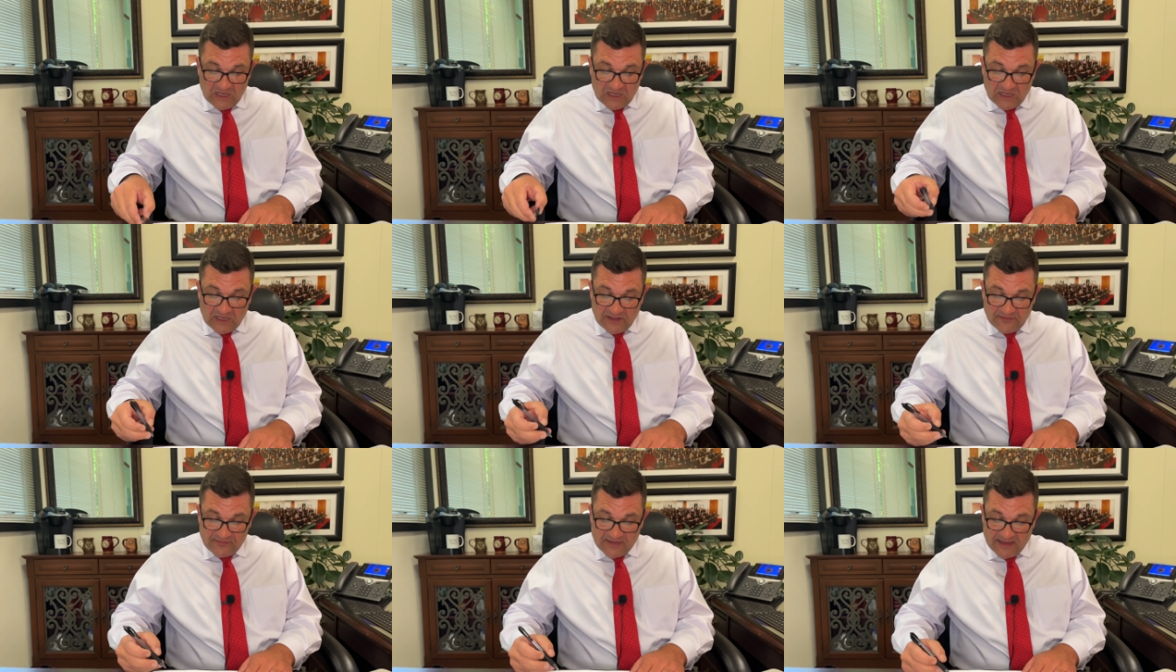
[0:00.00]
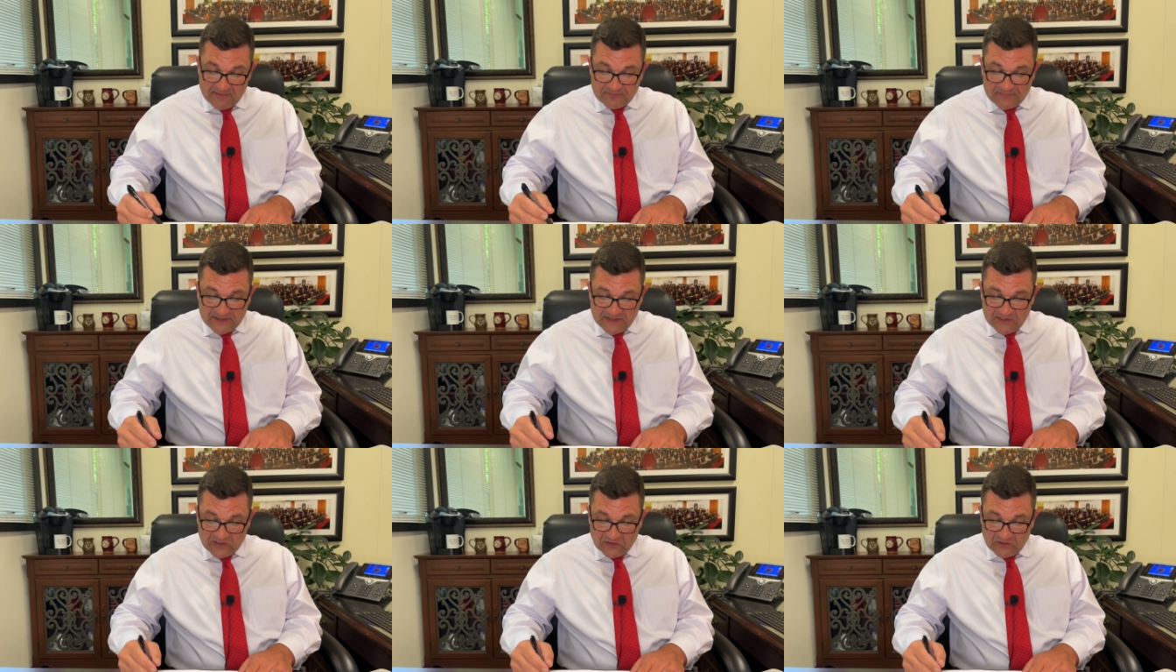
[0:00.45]
That
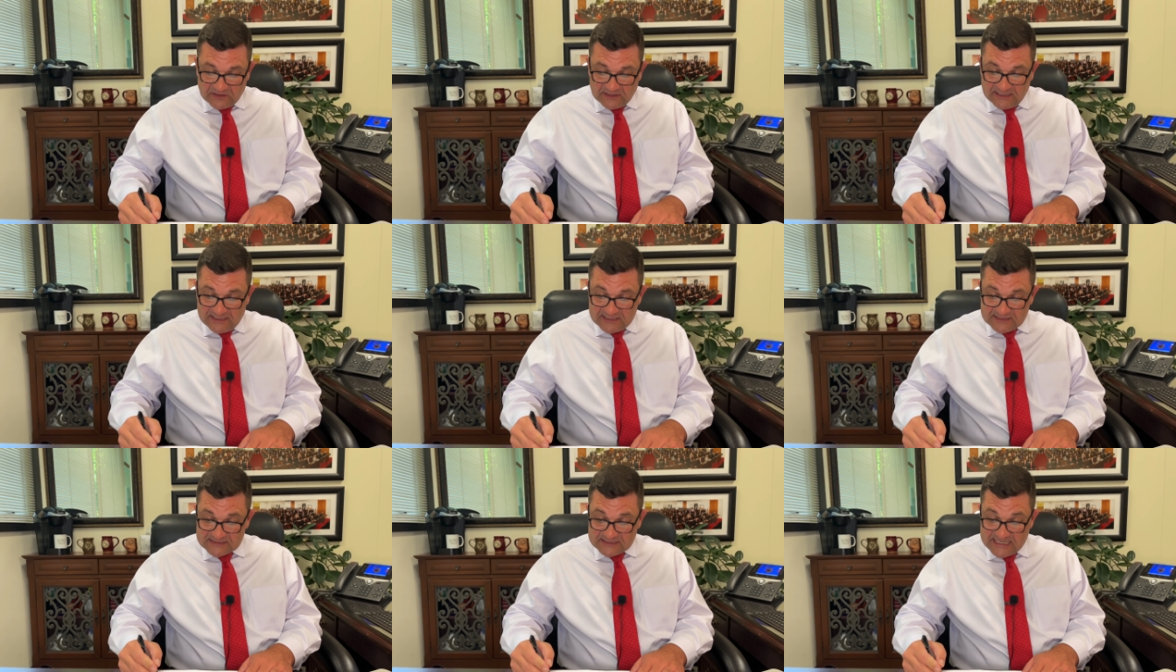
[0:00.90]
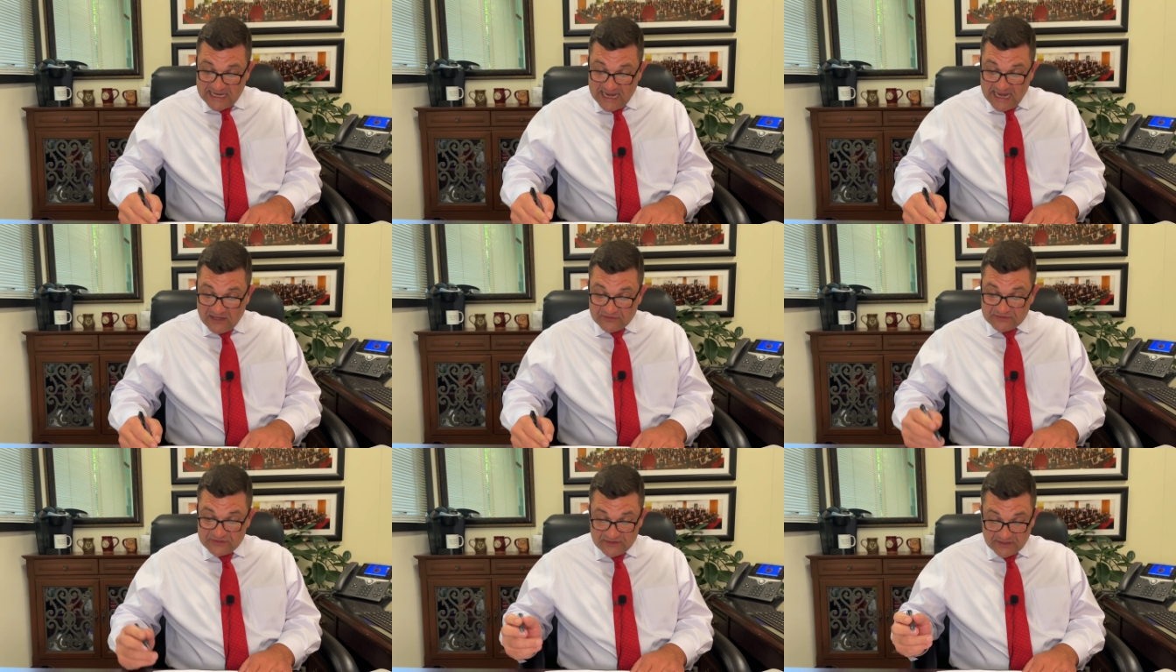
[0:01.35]
bill is
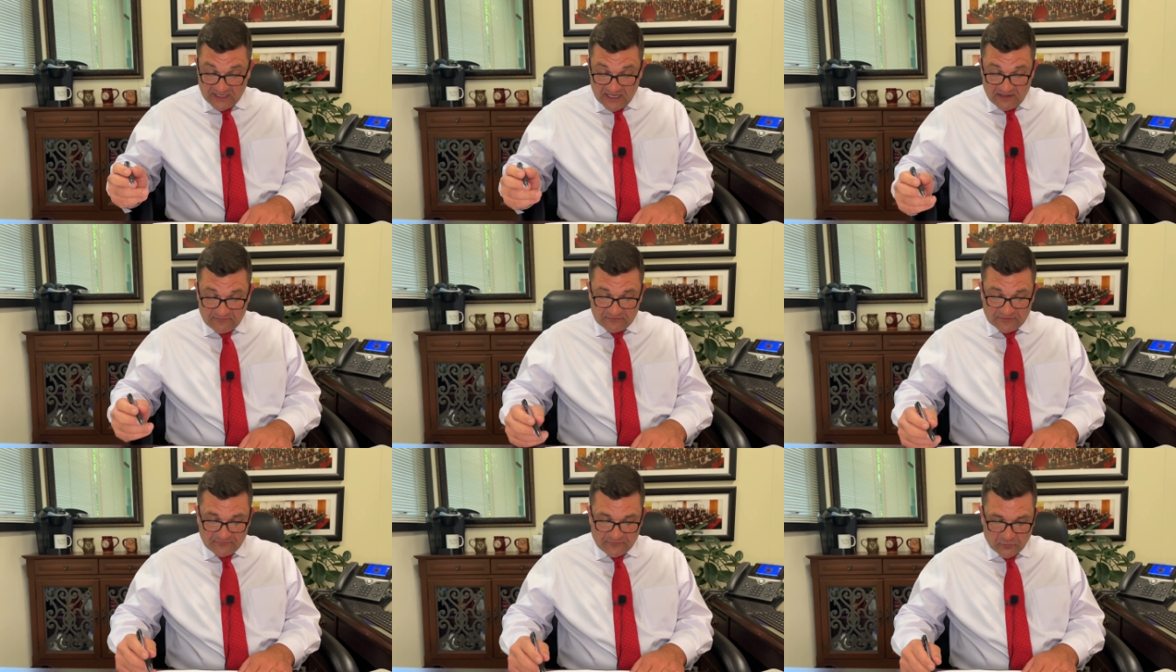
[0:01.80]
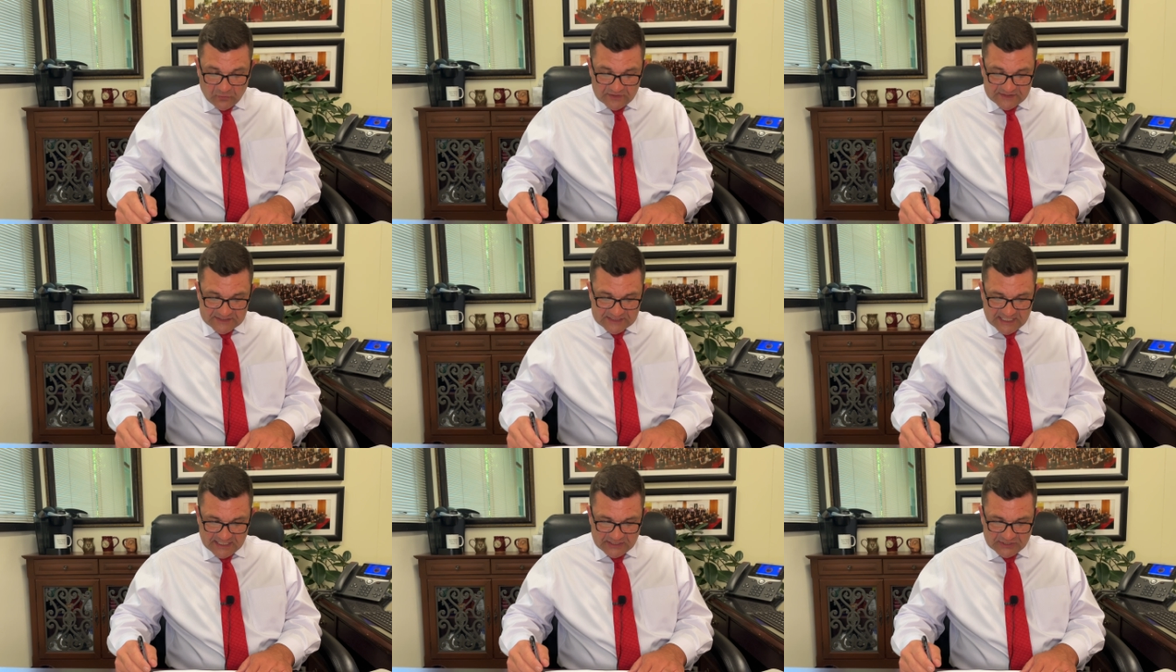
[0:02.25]
now to the governor for
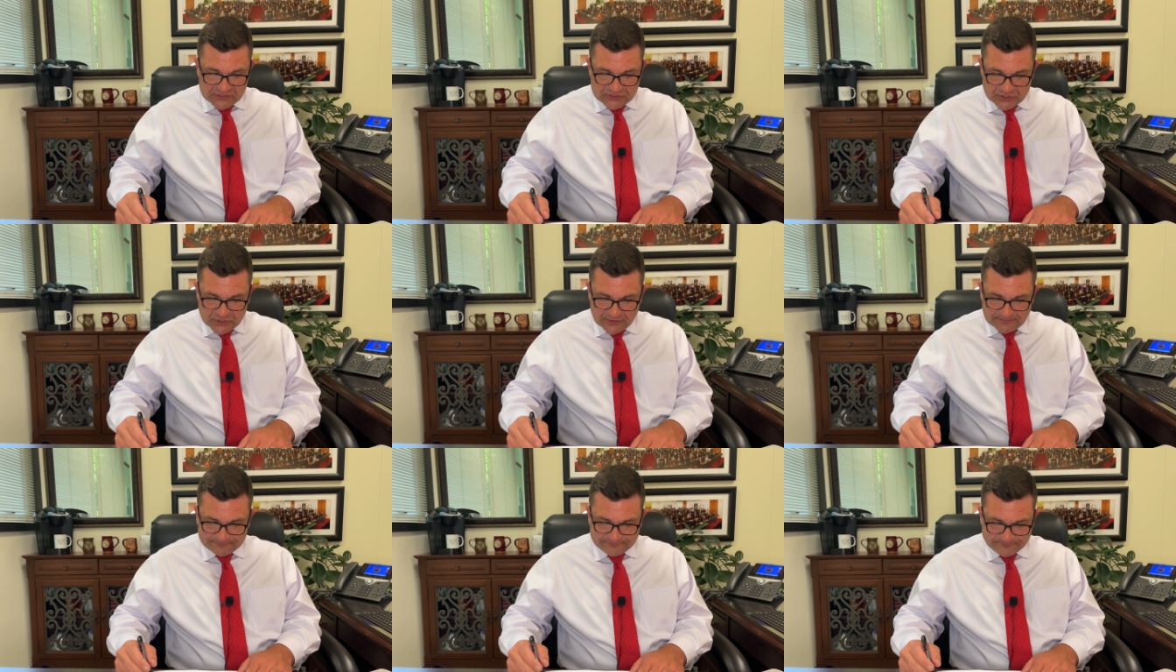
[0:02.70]
his signature.